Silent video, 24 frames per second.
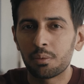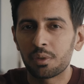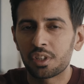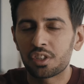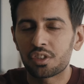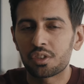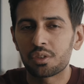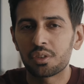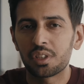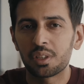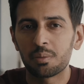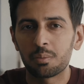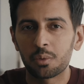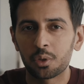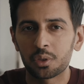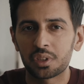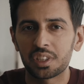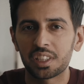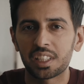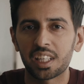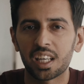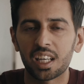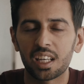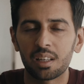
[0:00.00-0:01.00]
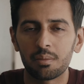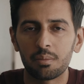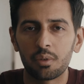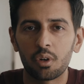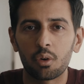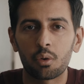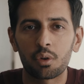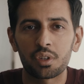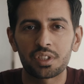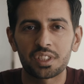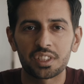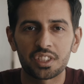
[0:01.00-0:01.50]
when shooting multicam
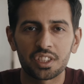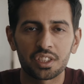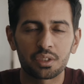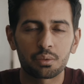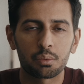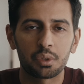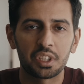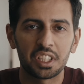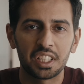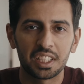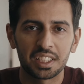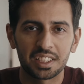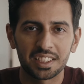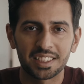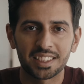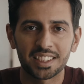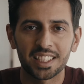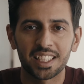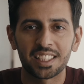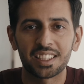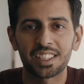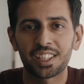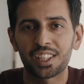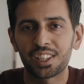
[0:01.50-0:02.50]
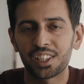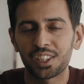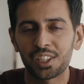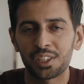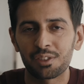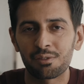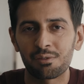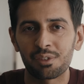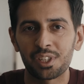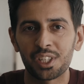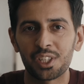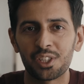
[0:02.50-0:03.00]
or just wanting to send a clean
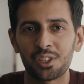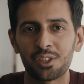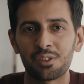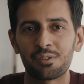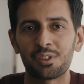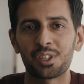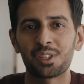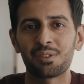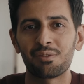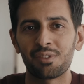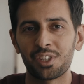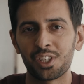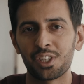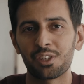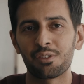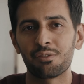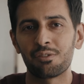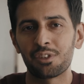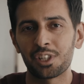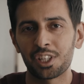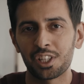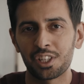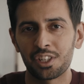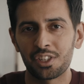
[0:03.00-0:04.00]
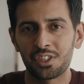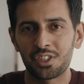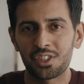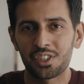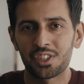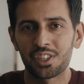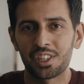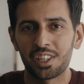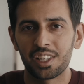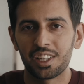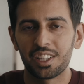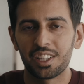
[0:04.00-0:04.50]
feed over to Video Village.